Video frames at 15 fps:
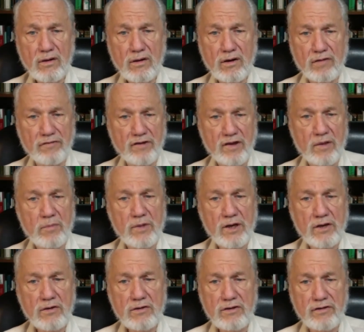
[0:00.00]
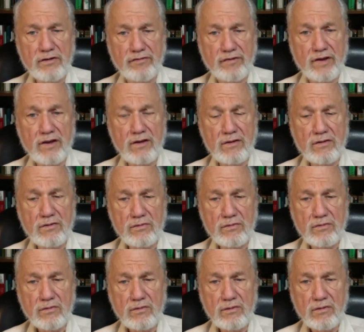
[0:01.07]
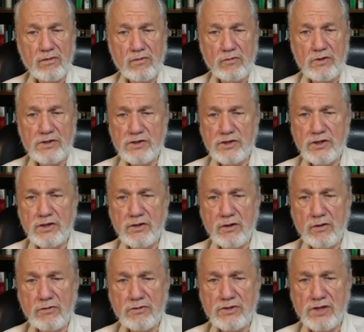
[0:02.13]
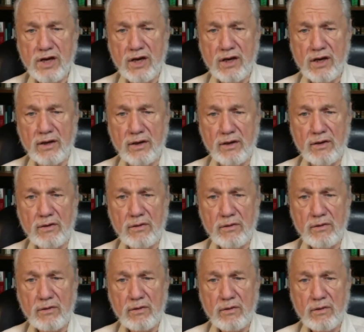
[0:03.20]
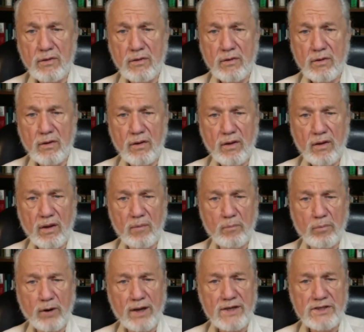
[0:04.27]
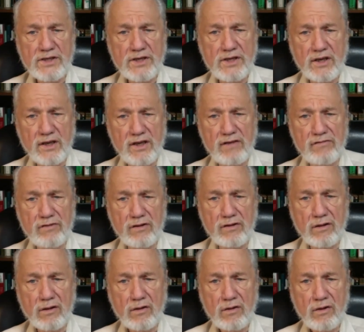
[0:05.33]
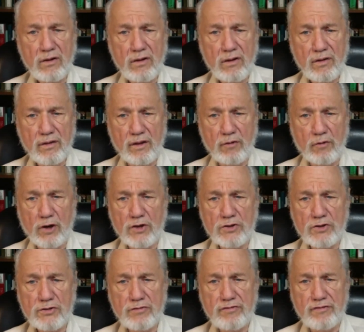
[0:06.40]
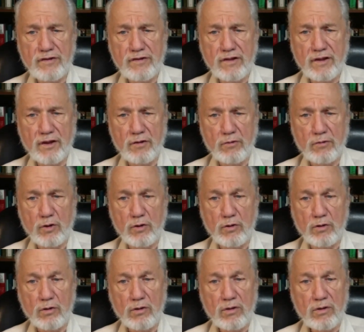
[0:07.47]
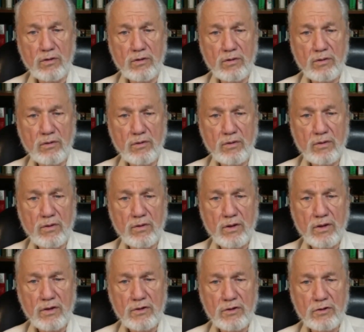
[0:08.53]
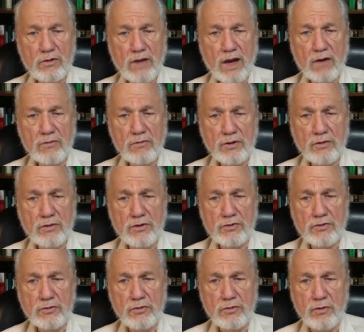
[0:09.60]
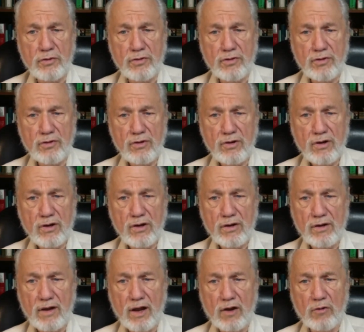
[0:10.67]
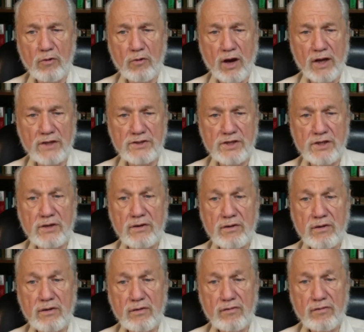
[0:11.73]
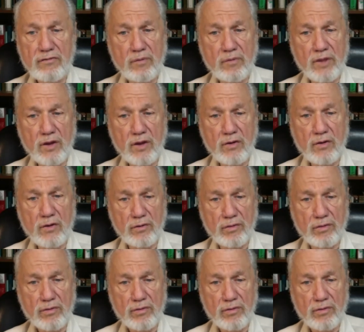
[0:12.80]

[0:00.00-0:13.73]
Of imminent defeat, we see no sign. Embracing evil, they rush to fill their role, to counter the truth now rising from the earth.